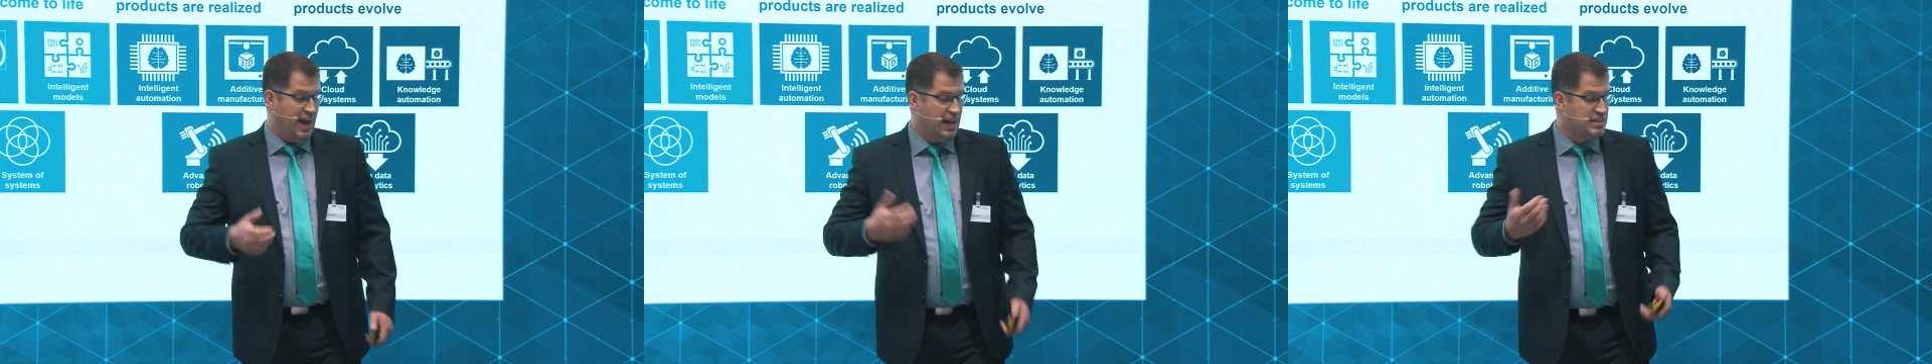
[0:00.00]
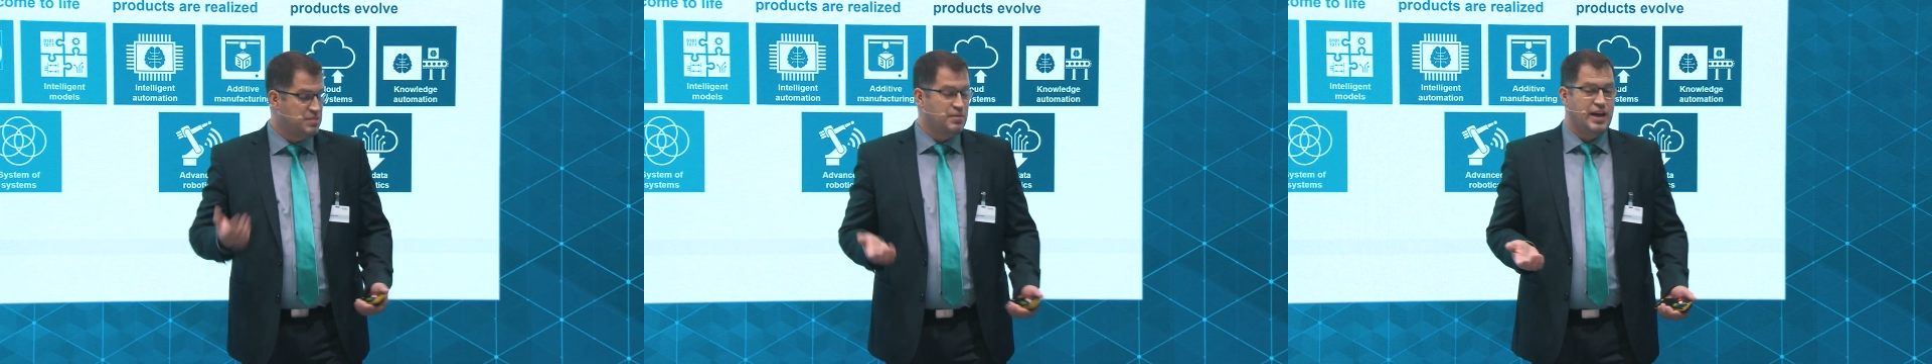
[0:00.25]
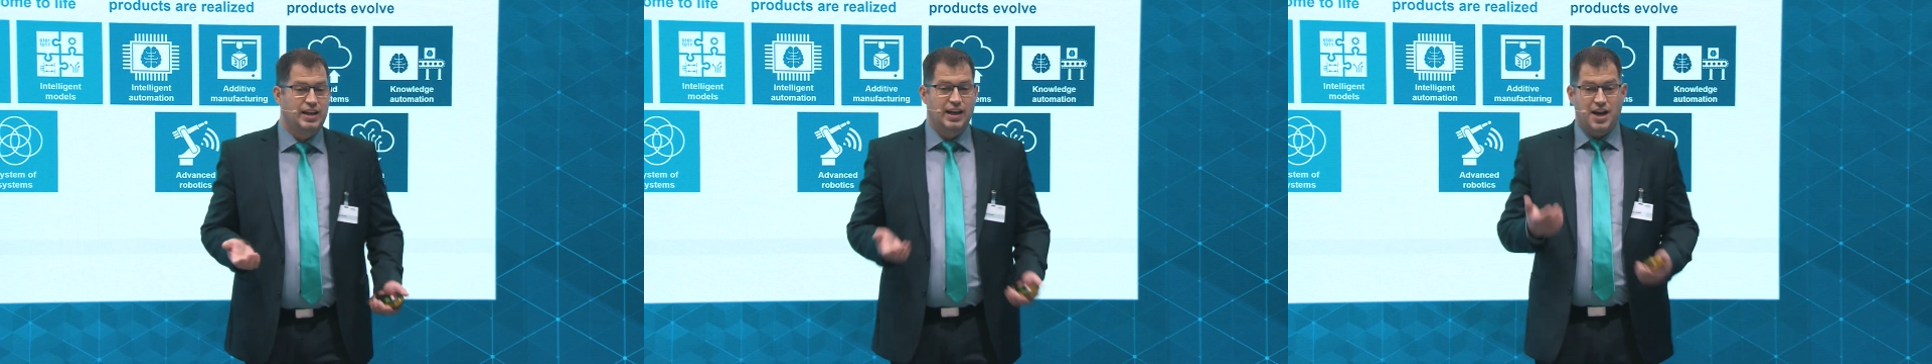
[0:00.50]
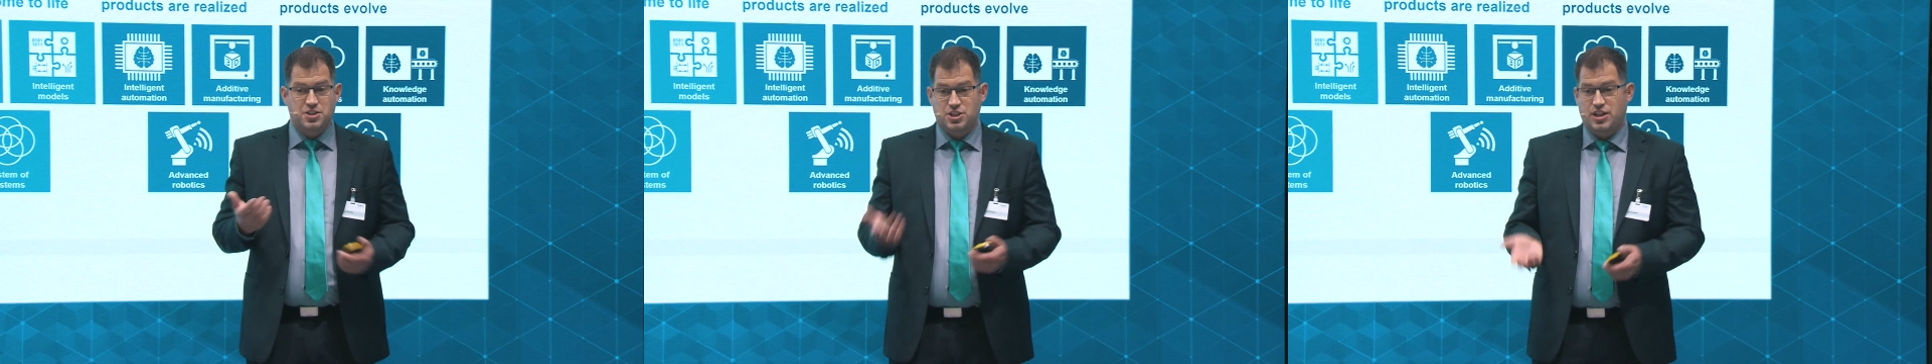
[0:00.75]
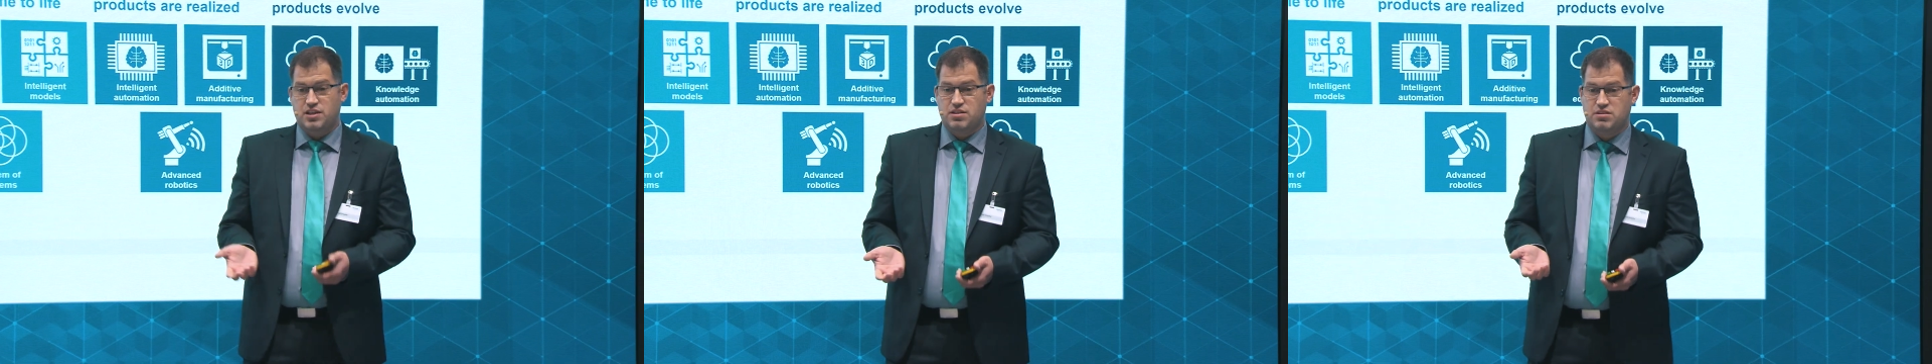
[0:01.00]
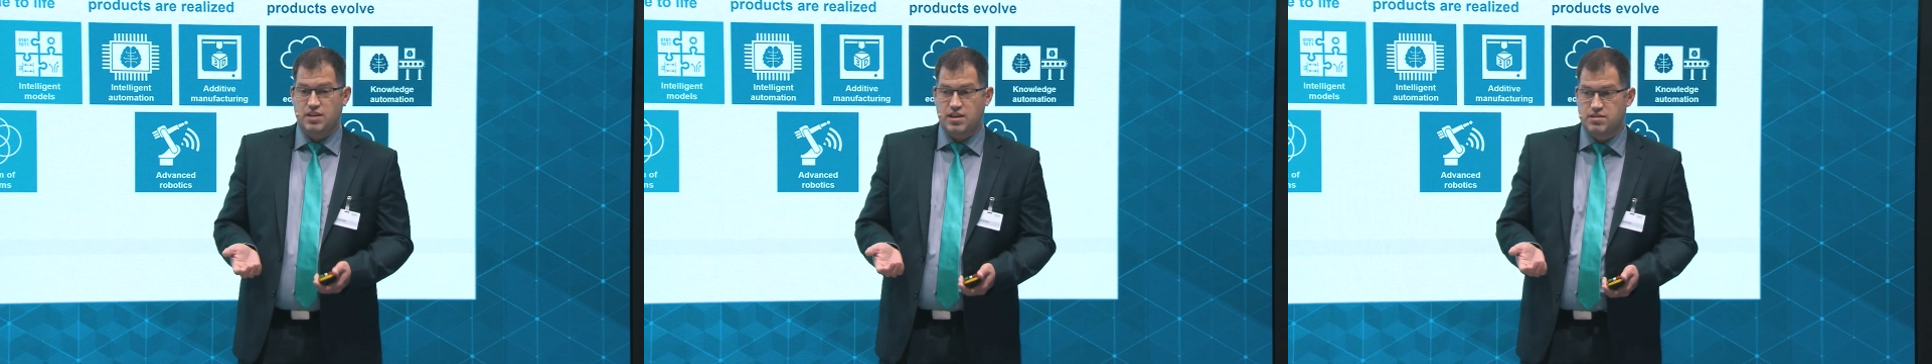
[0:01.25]
examining large data
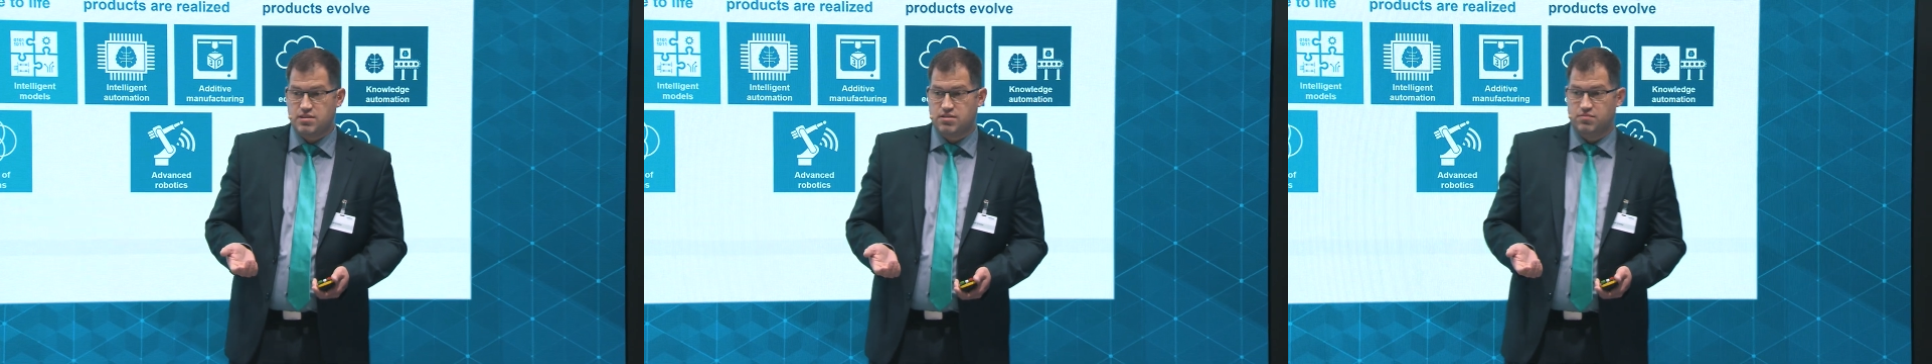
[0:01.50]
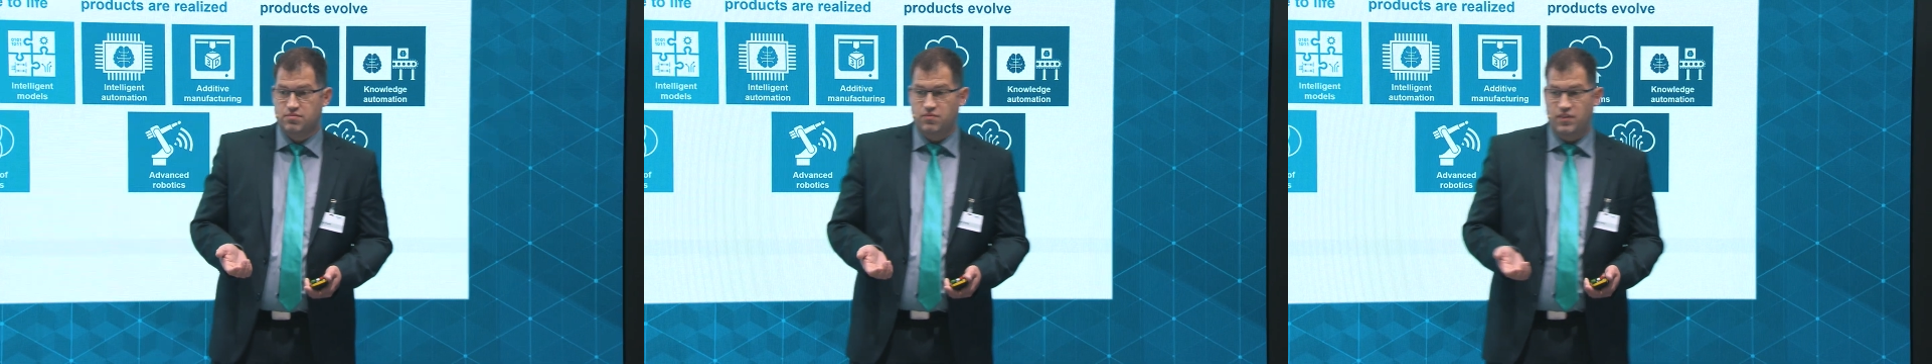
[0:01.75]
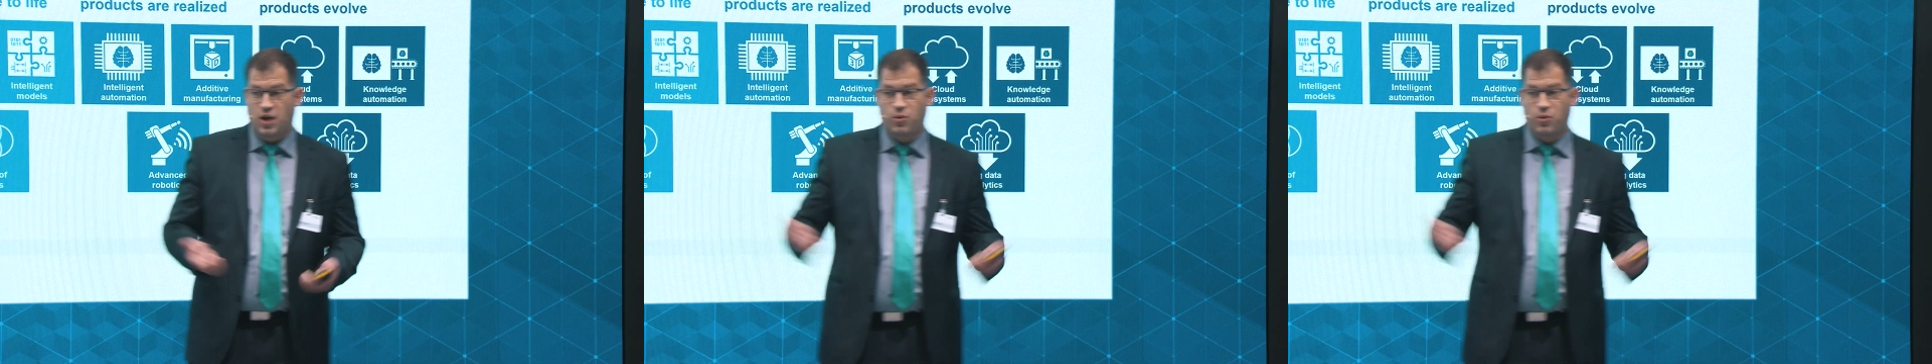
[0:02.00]
sets that